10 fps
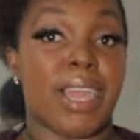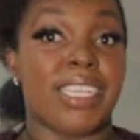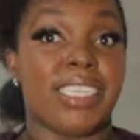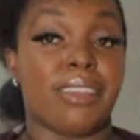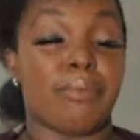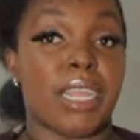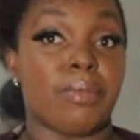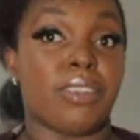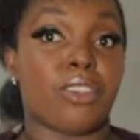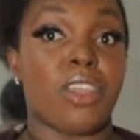matching, but
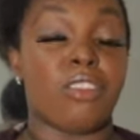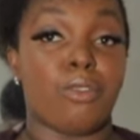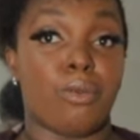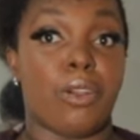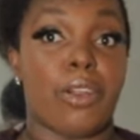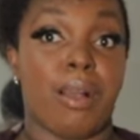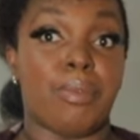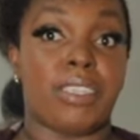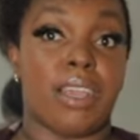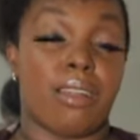I'm just going to
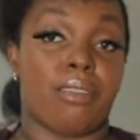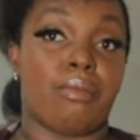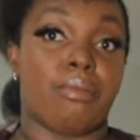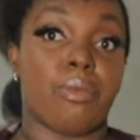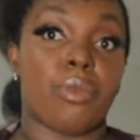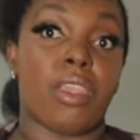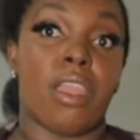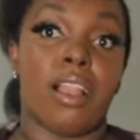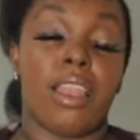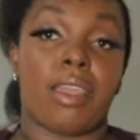grab some.
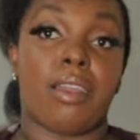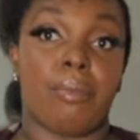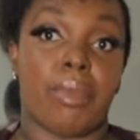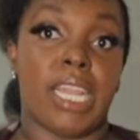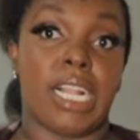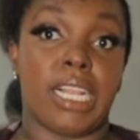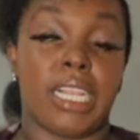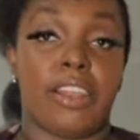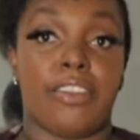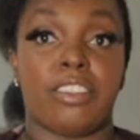Like a meal,
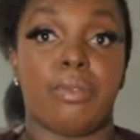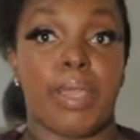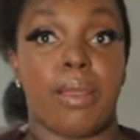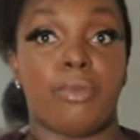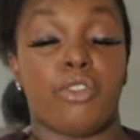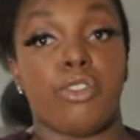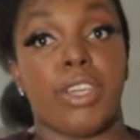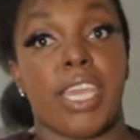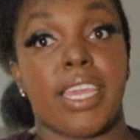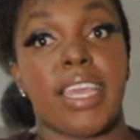a recipe I'm
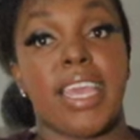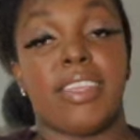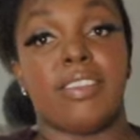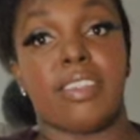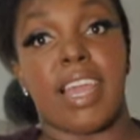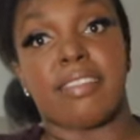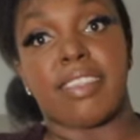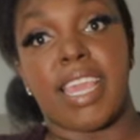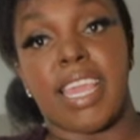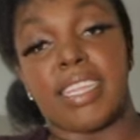doing. So that's
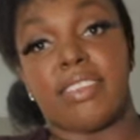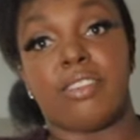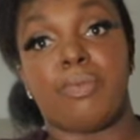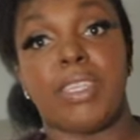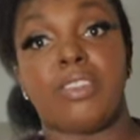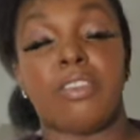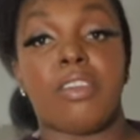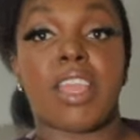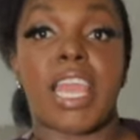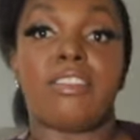it. Please
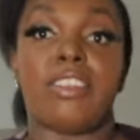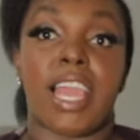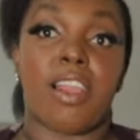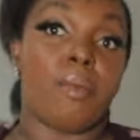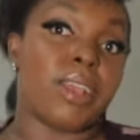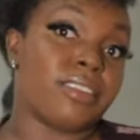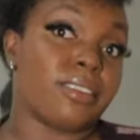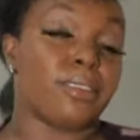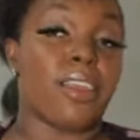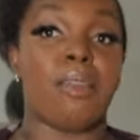don't forget to like, comment,
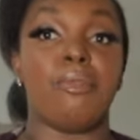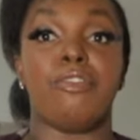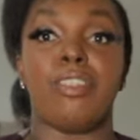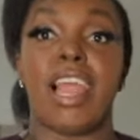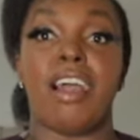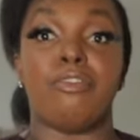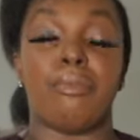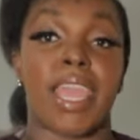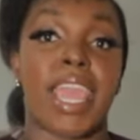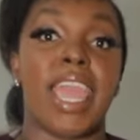subscribe if you love
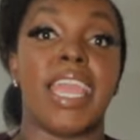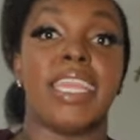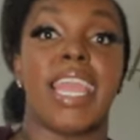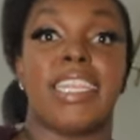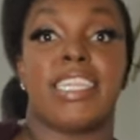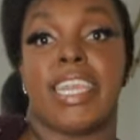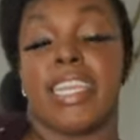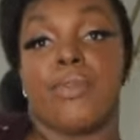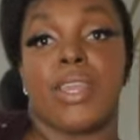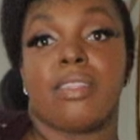me. Get
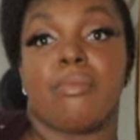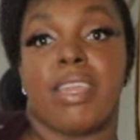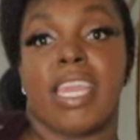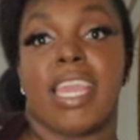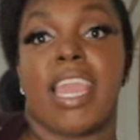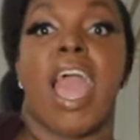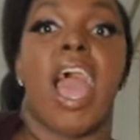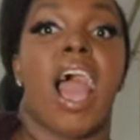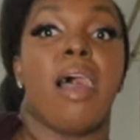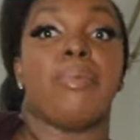ready with me.
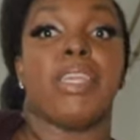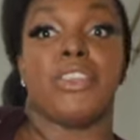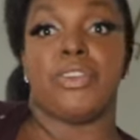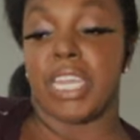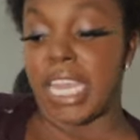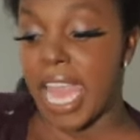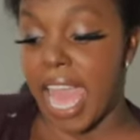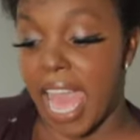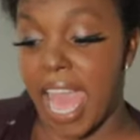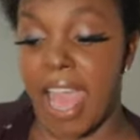Happy New
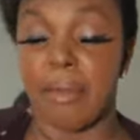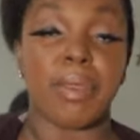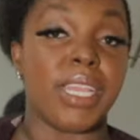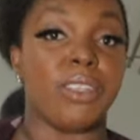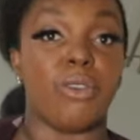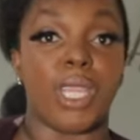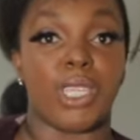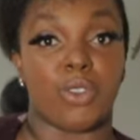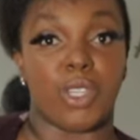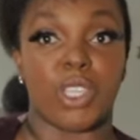Year. Happy
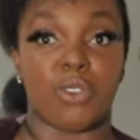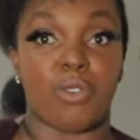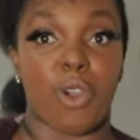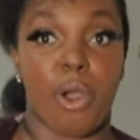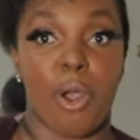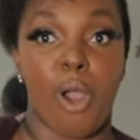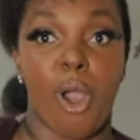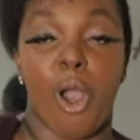twenty twenty-four.